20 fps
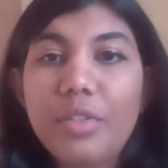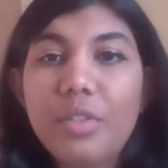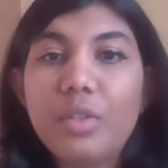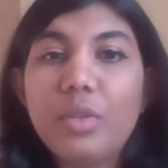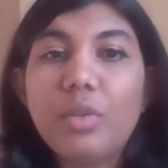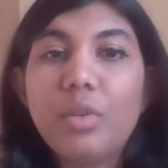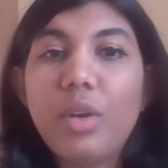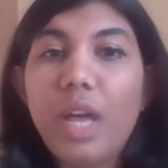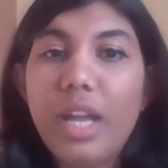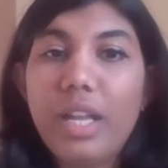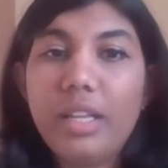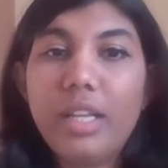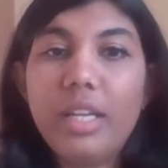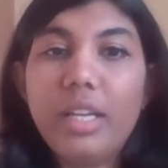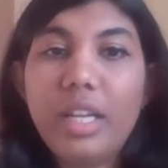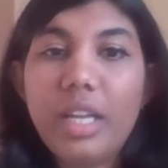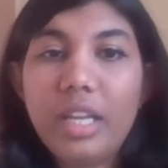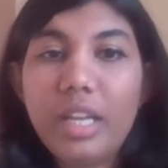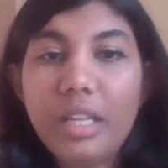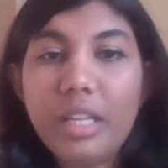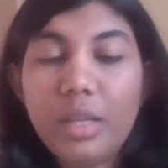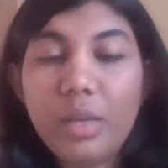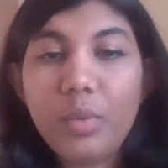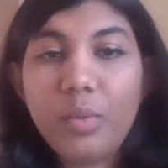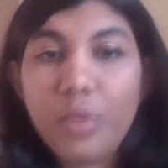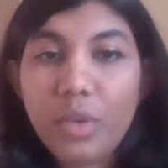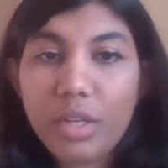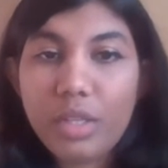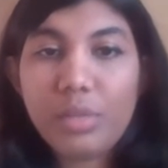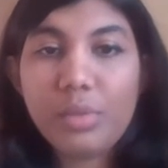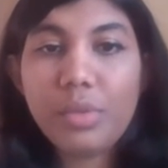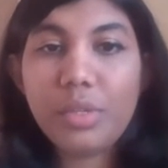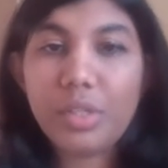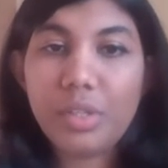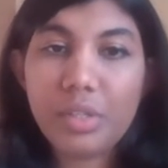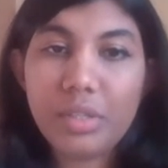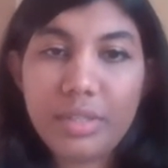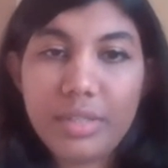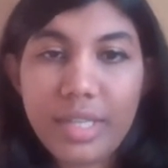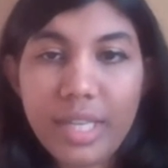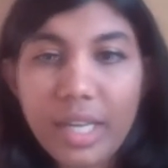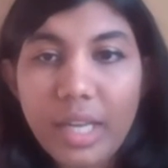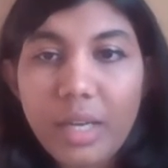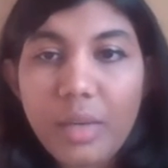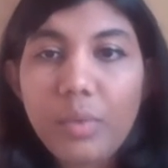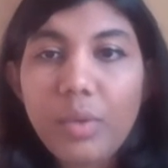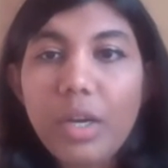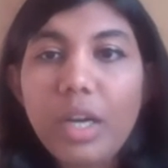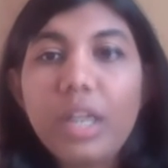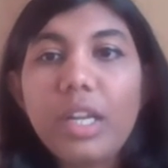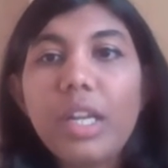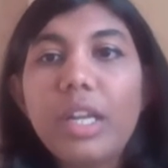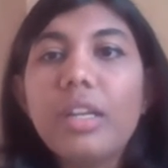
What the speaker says: So are they taking the first one or the second one?